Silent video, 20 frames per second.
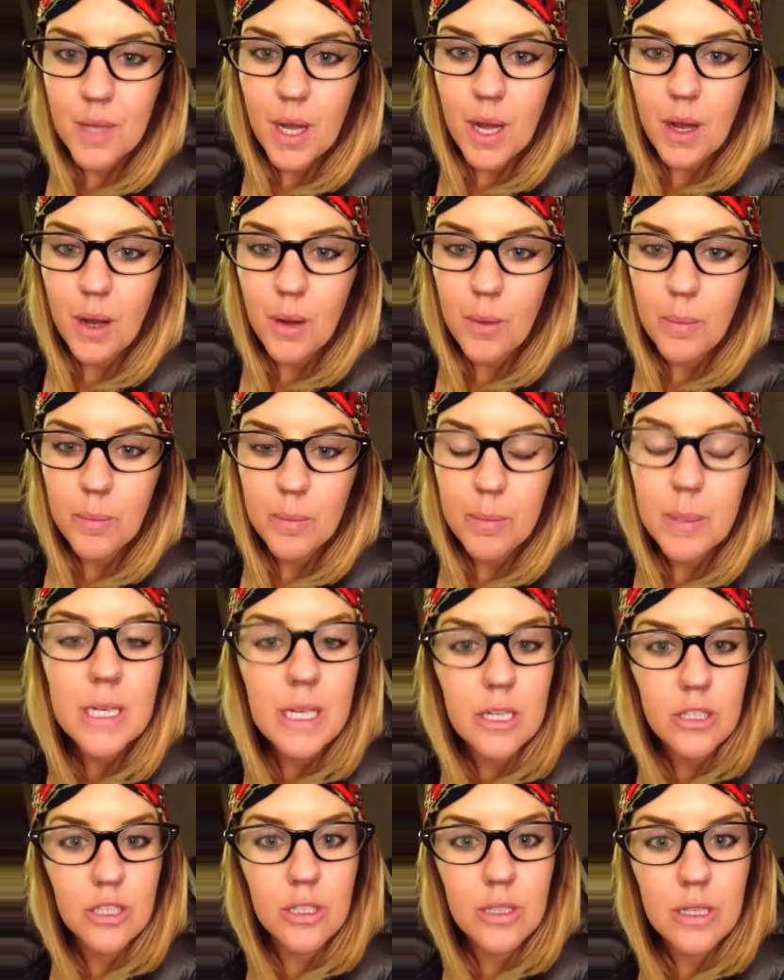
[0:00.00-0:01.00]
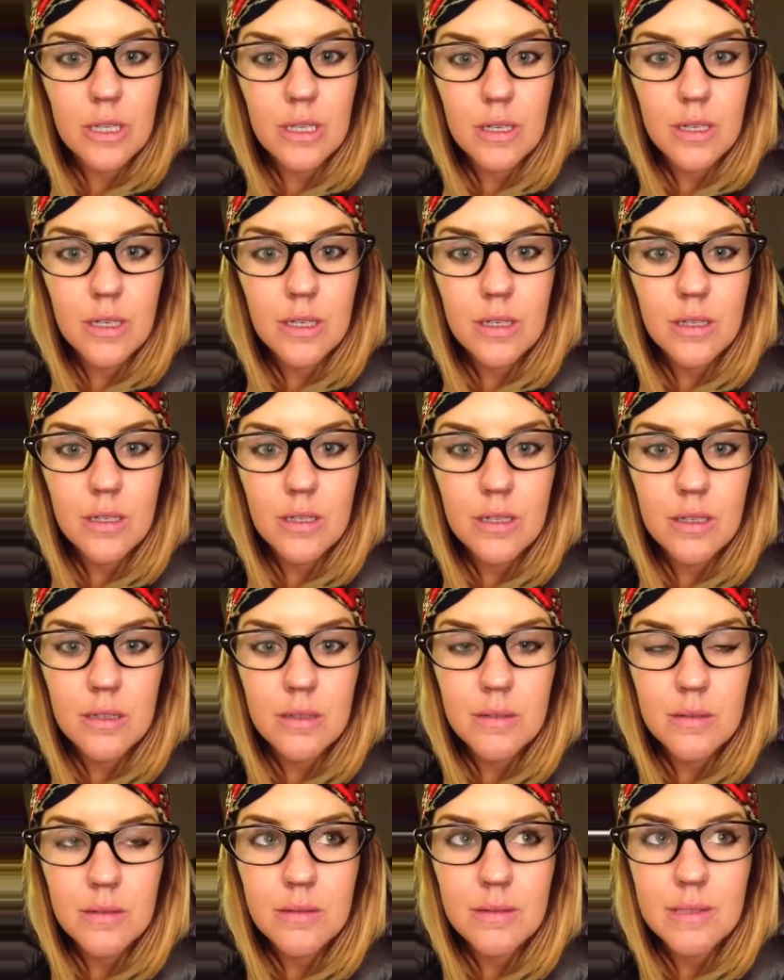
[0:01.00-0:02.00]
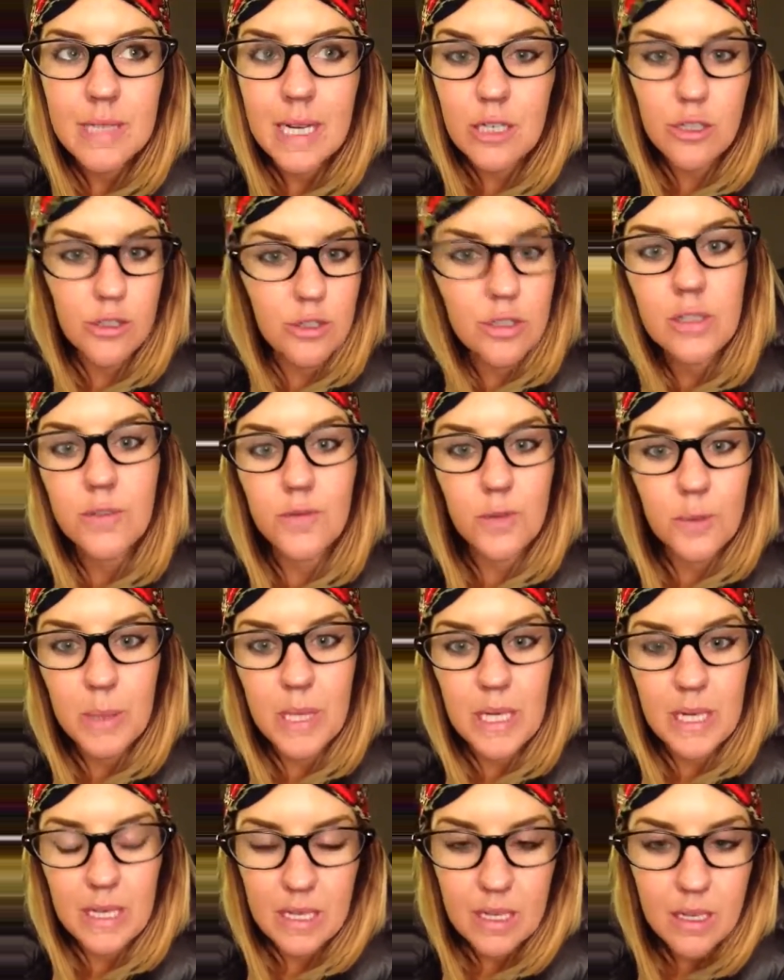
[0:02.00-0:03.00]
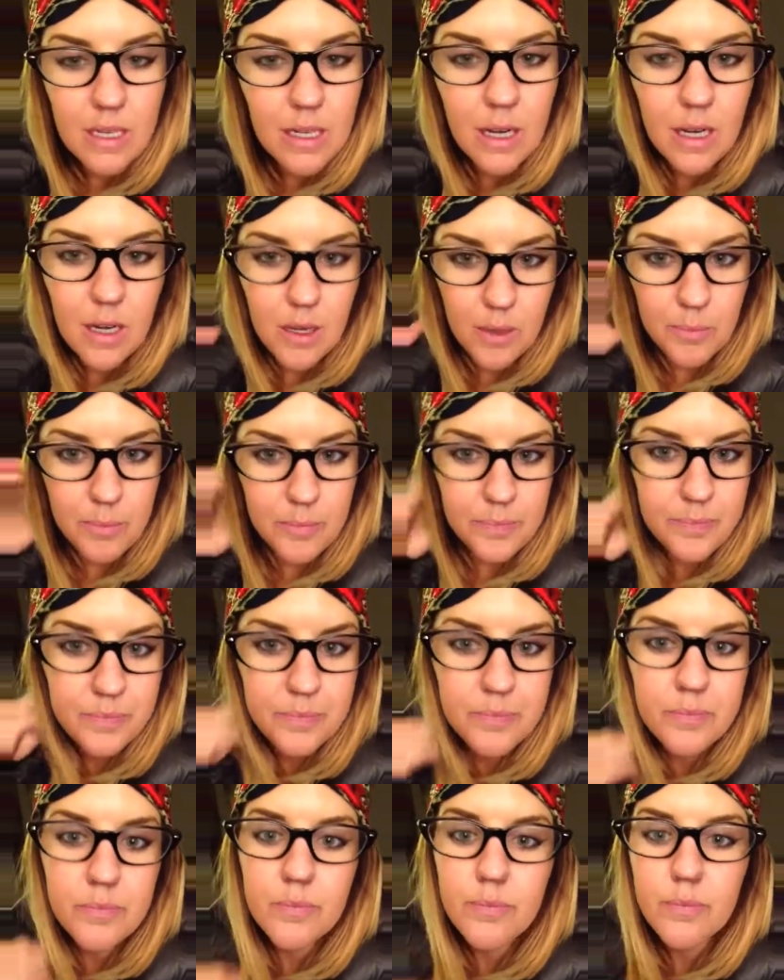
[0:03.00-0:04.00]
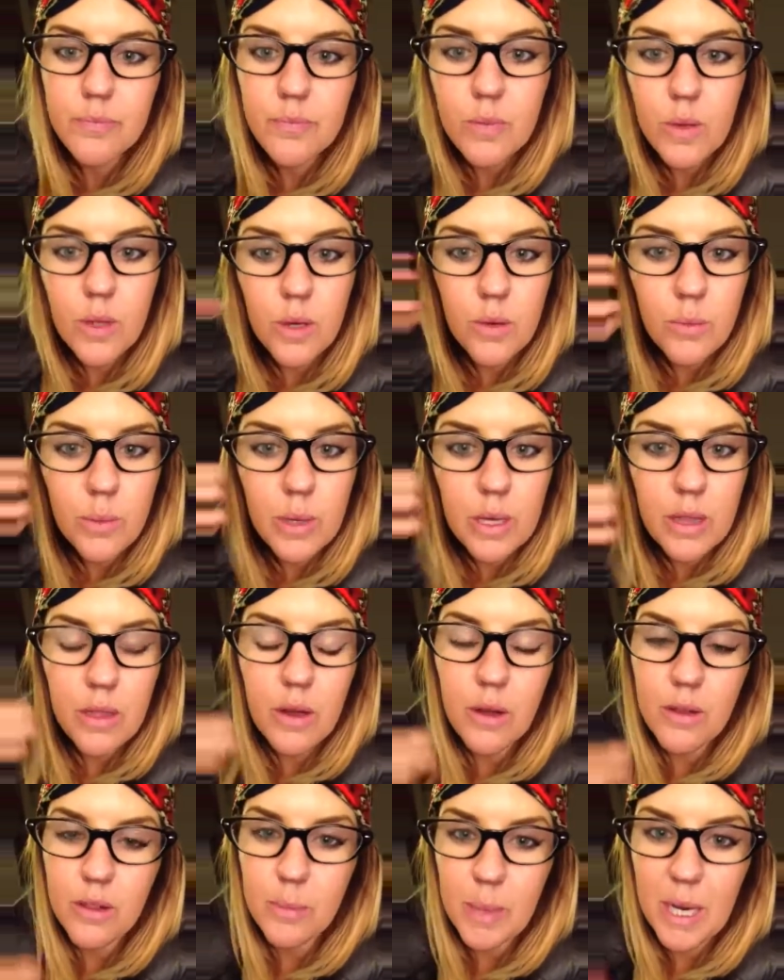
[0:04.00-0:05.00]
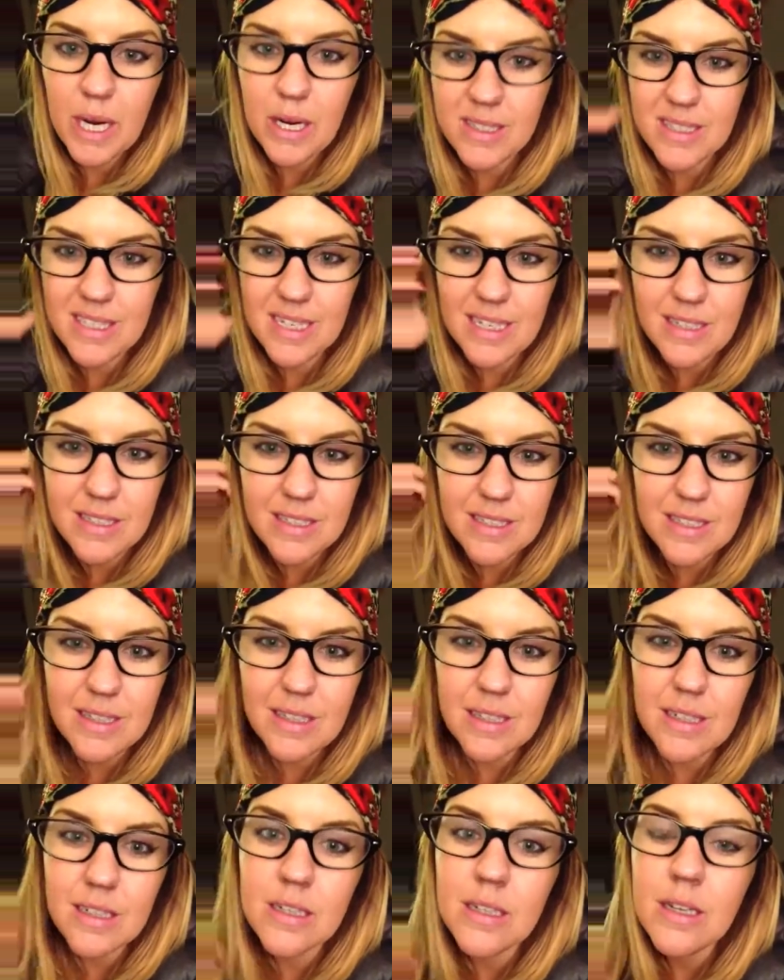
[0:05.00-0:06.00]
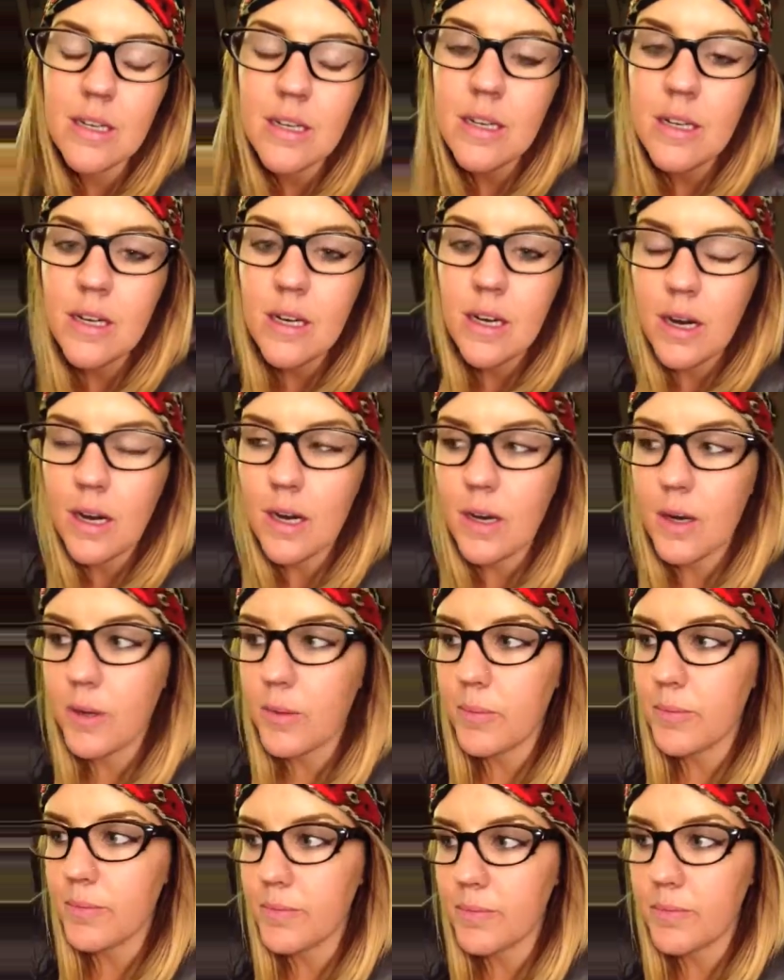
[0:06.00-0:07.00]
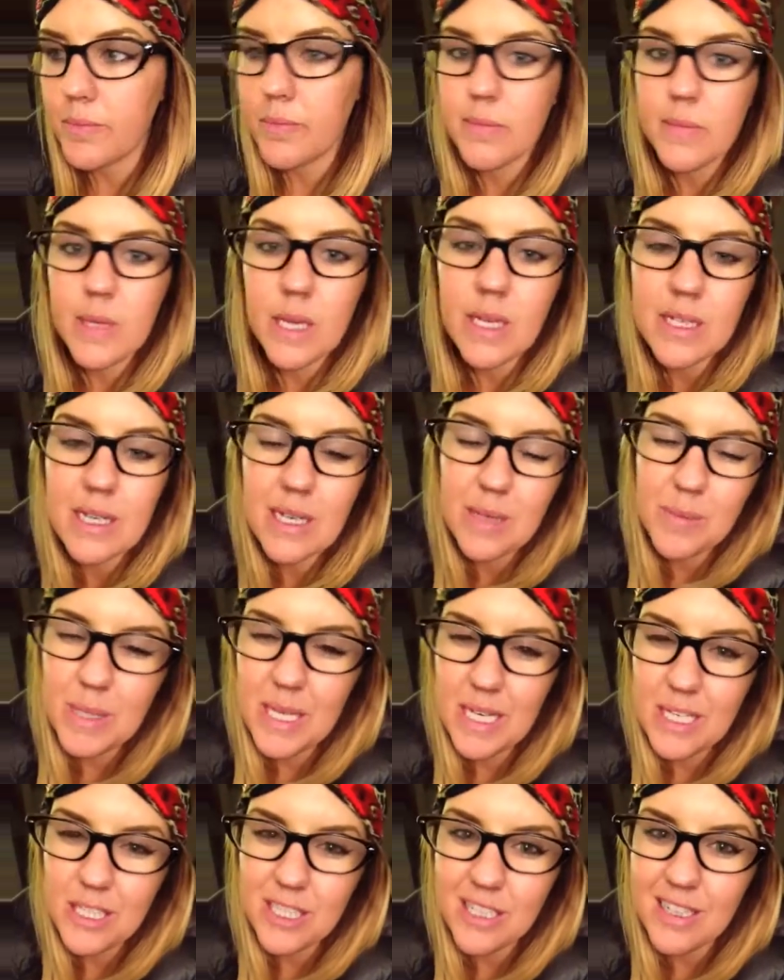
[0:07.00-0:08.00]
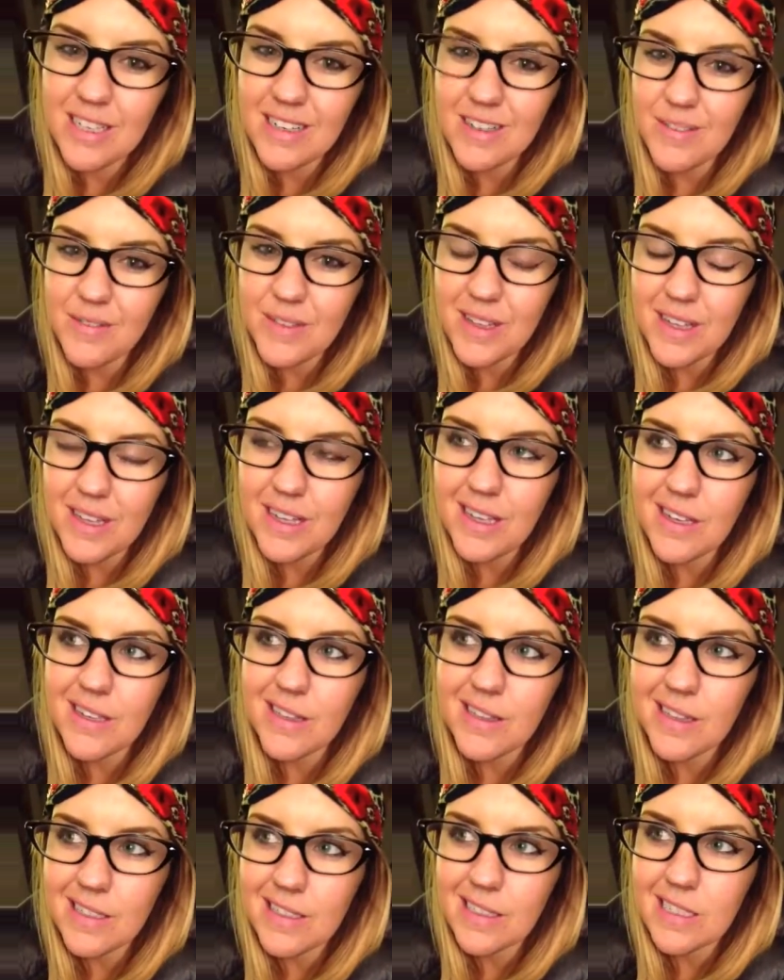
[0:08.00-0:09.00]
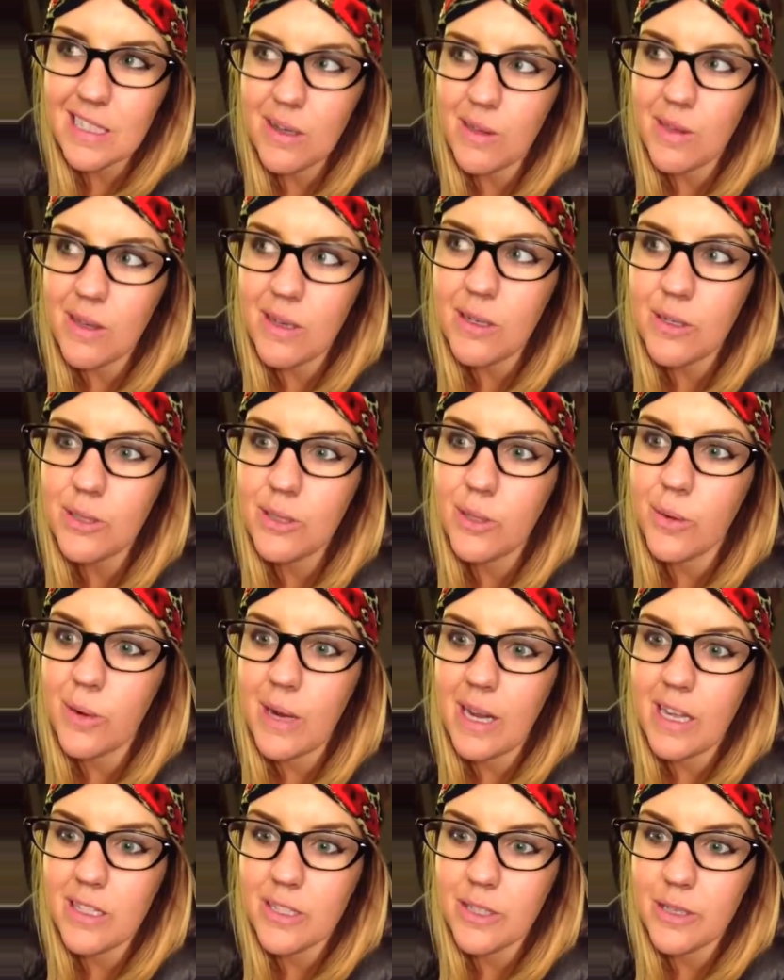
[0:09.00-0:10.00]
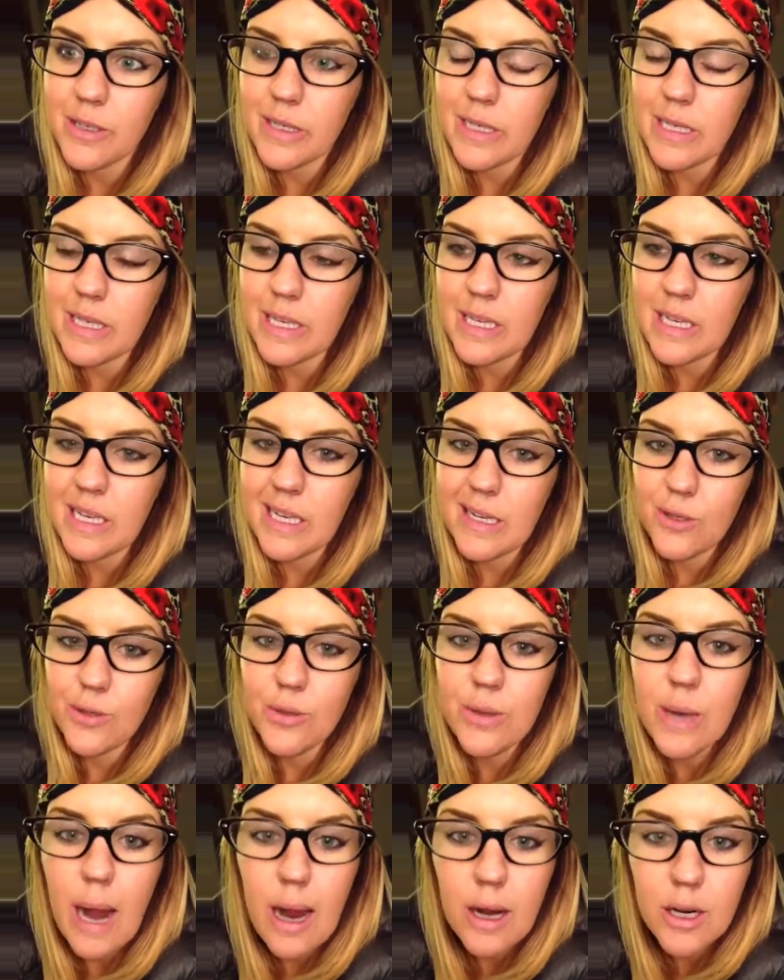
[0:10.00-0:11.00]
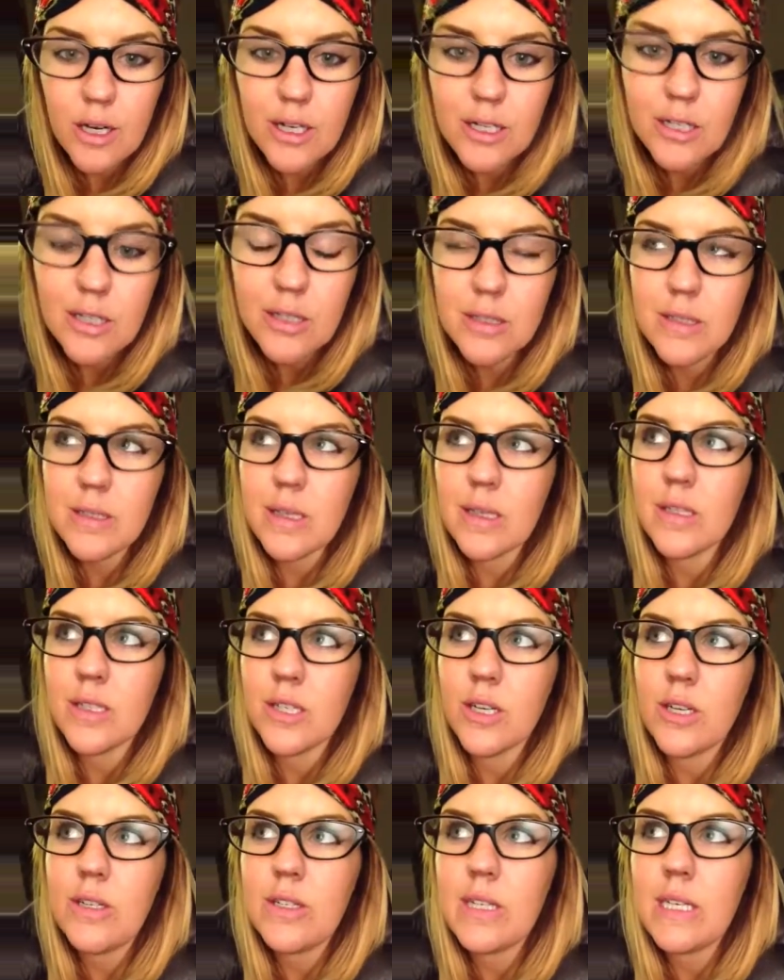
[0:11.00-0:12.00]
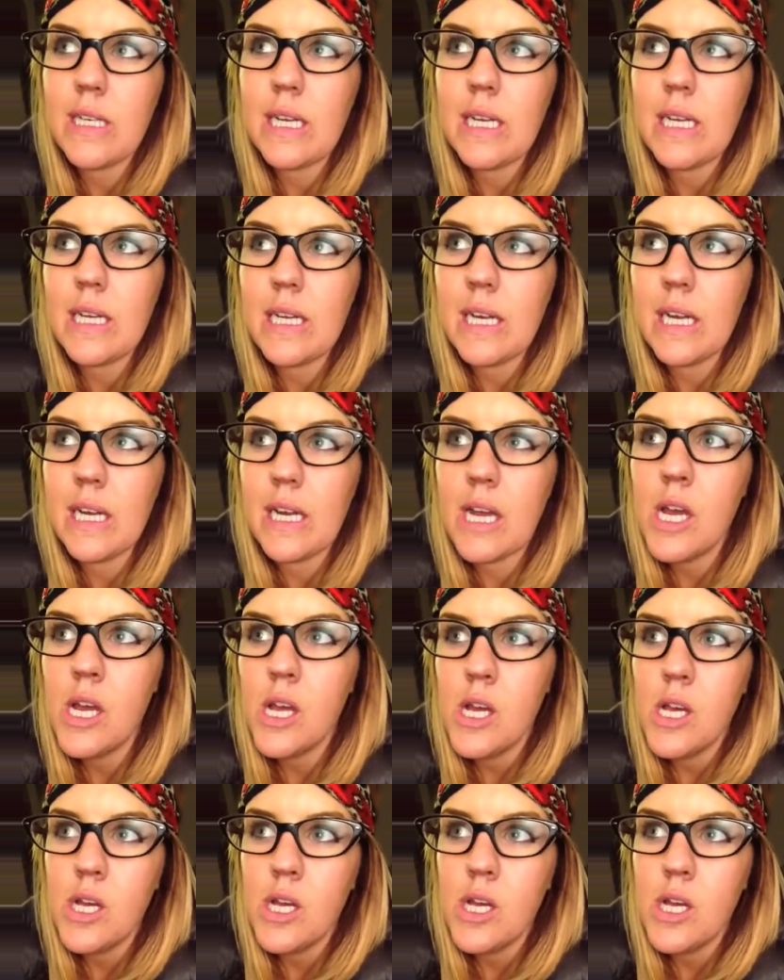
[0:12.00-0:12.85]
um, potentially dangerous for me to eat. Um, with all the parasites and the um, contamination and everything that's down there. So I started eating crackers. I started eating